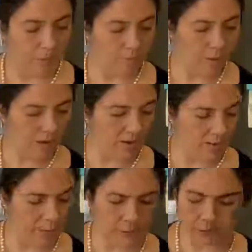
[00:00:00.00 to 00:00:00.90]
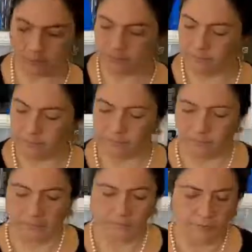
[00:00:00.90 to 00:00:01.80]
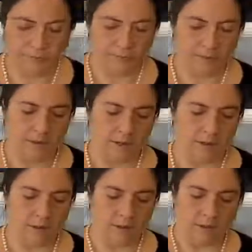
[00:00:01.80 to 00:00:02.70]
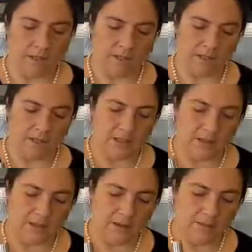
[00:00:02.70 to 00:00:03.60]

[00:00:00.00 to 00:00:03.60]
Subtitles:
water. Good. I'm gonna mix this again.